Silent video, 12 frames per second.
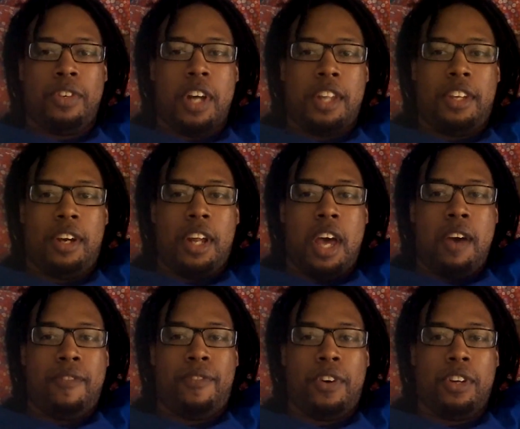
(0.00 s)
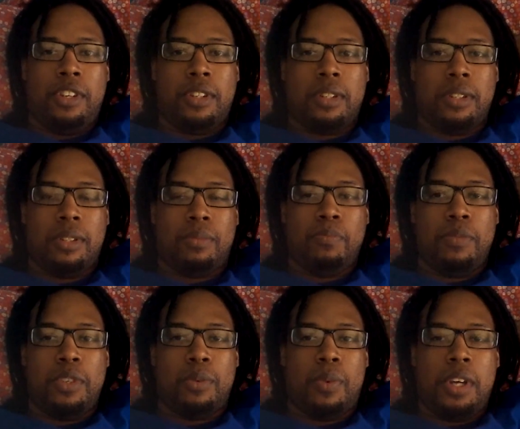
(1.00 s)
not there to have fun,
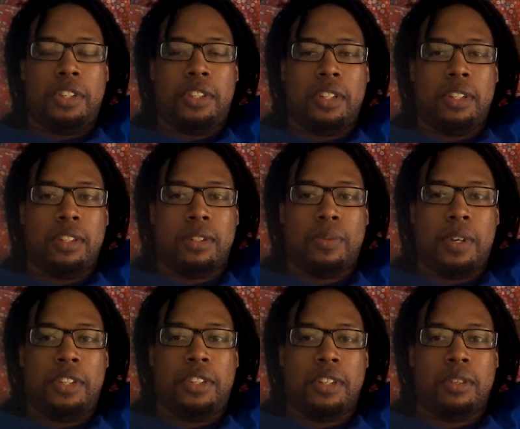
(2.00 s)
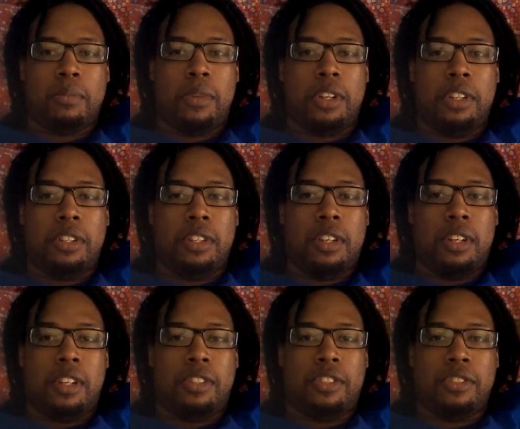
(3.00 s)
you're wasting your money in the
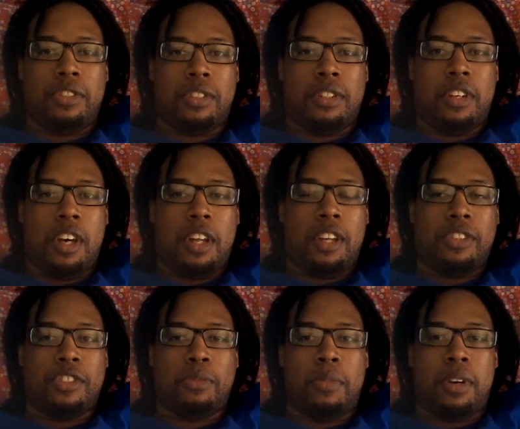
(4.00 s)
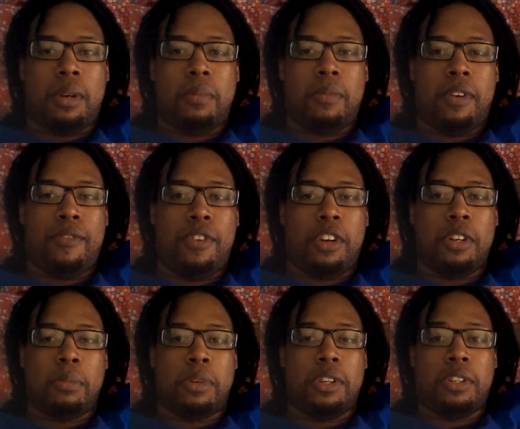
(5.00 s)
end. That's just my
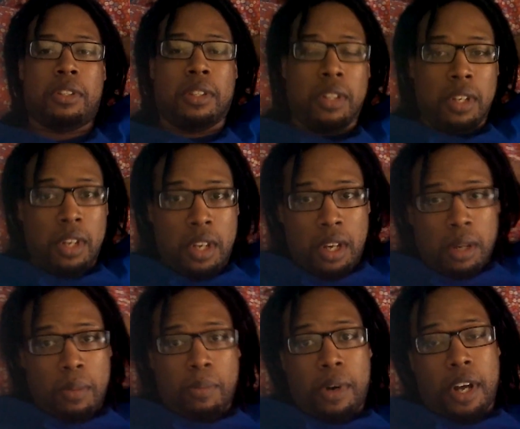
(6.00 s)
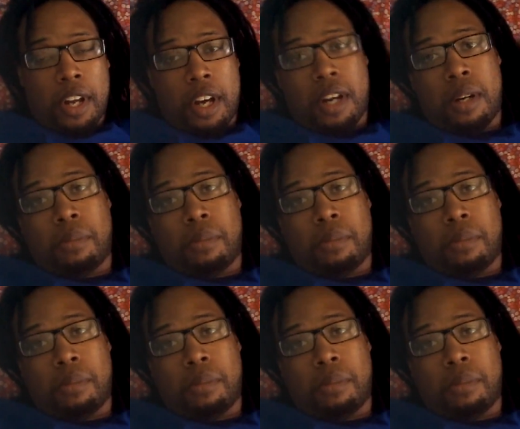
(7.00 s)
fucking opinion. But